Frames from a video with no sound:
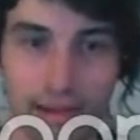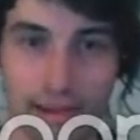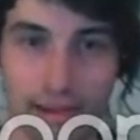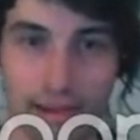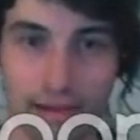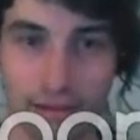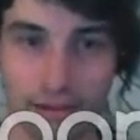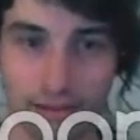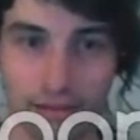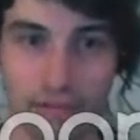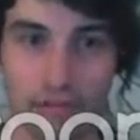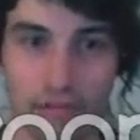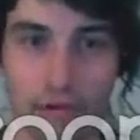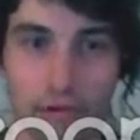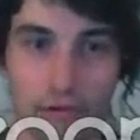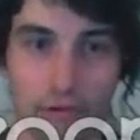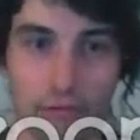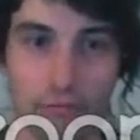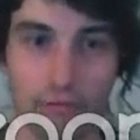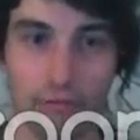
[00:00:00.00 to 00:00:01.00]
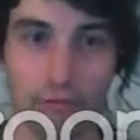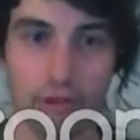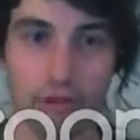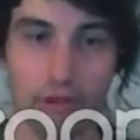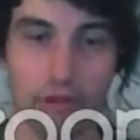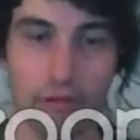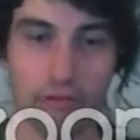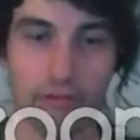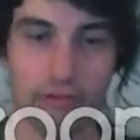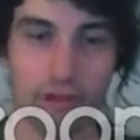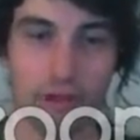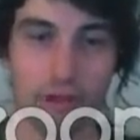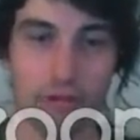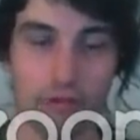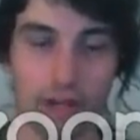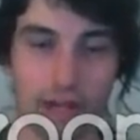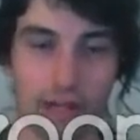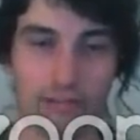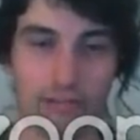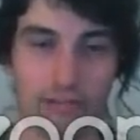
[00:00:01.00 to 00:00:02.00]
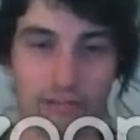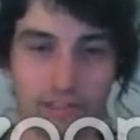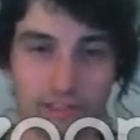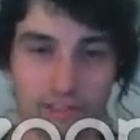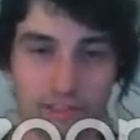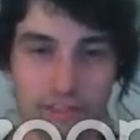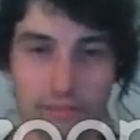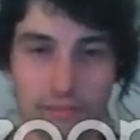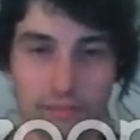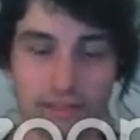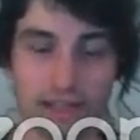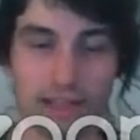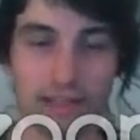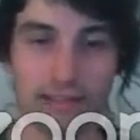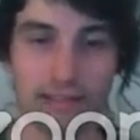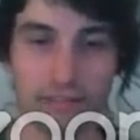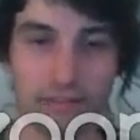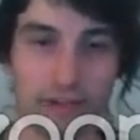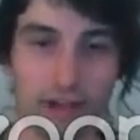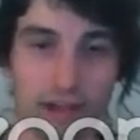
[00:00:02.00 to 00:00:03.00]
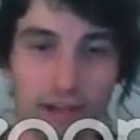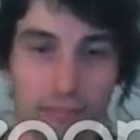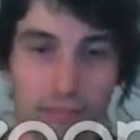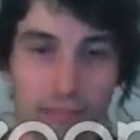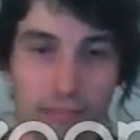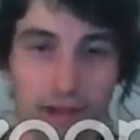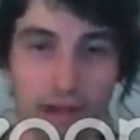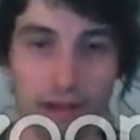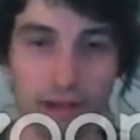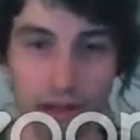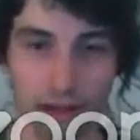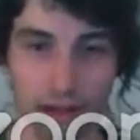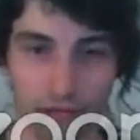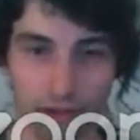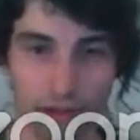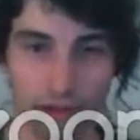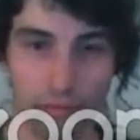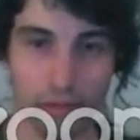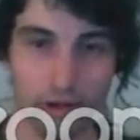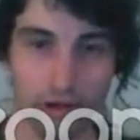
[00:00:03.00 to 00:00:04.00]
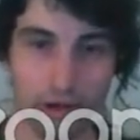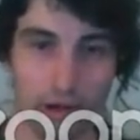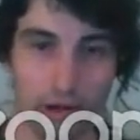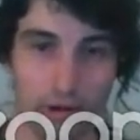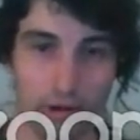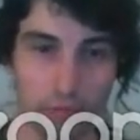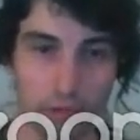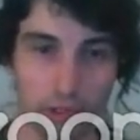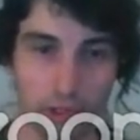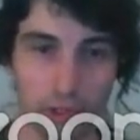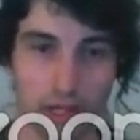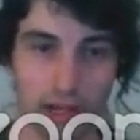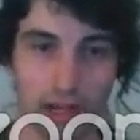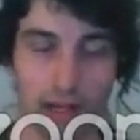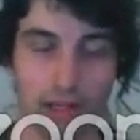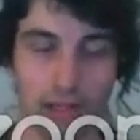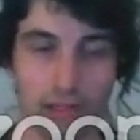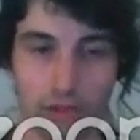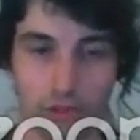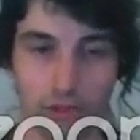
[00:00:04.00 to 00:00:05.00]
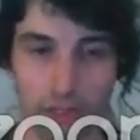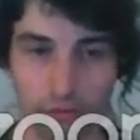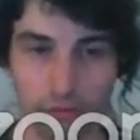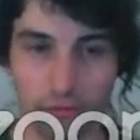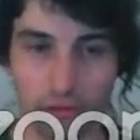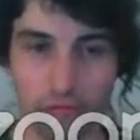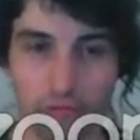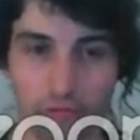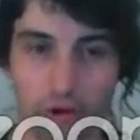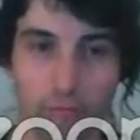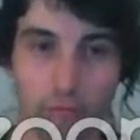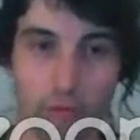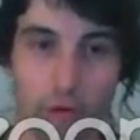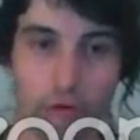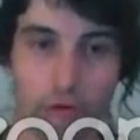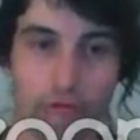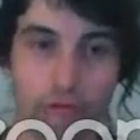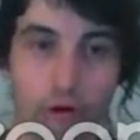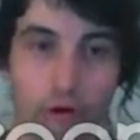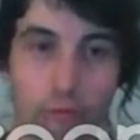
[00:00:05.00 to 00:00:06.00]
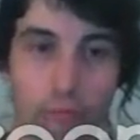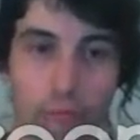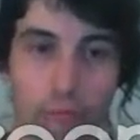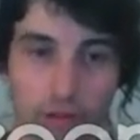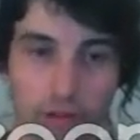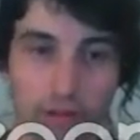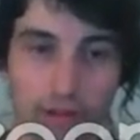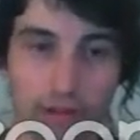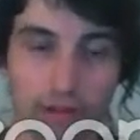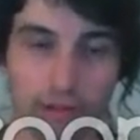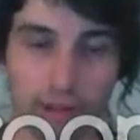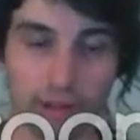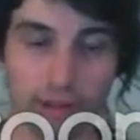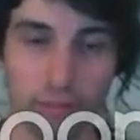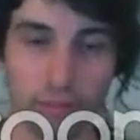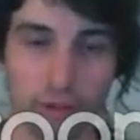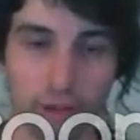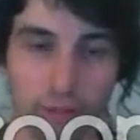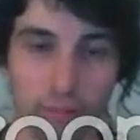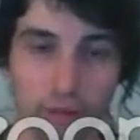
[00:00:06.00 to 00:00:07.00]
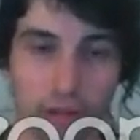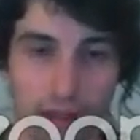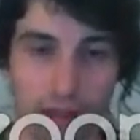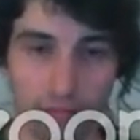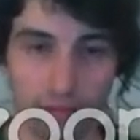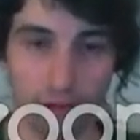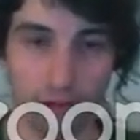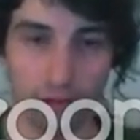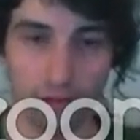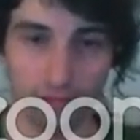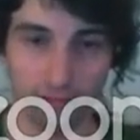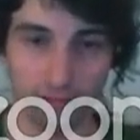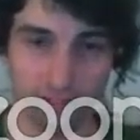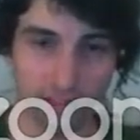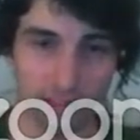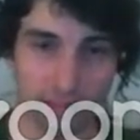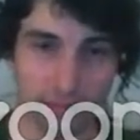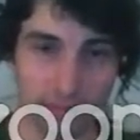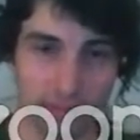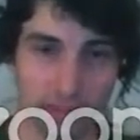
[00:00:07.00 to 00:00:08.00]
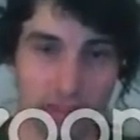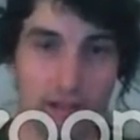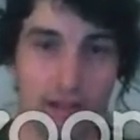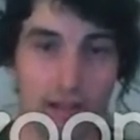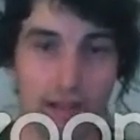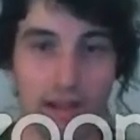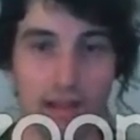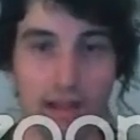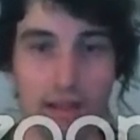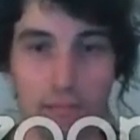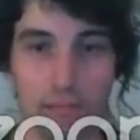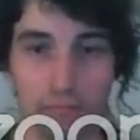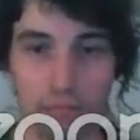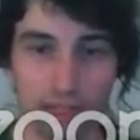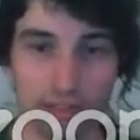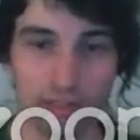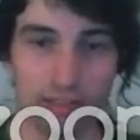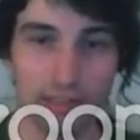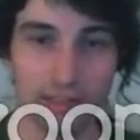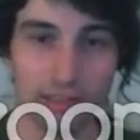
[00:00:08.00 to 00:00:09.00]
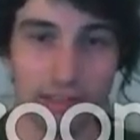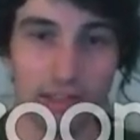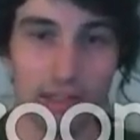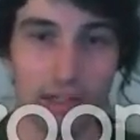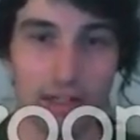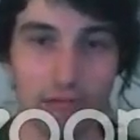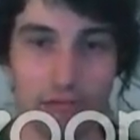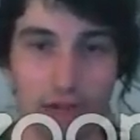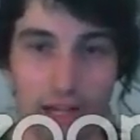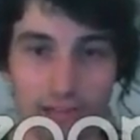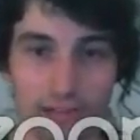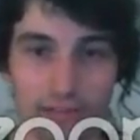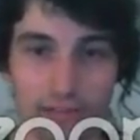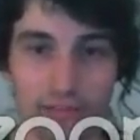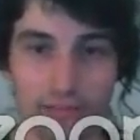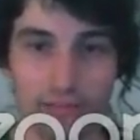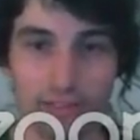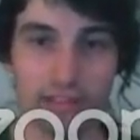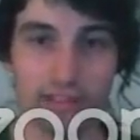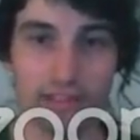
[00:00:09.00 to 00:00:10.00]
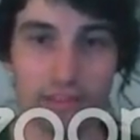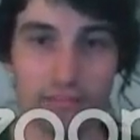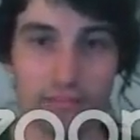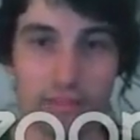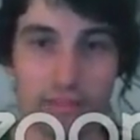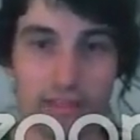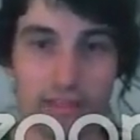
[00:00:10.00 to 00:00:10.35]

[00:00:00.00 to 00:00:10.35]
In this talk, we consider reactive systems as defined by Leifer and Milner, which are a general framework for modeling dynamic behavior of systems. Basically, a reactive system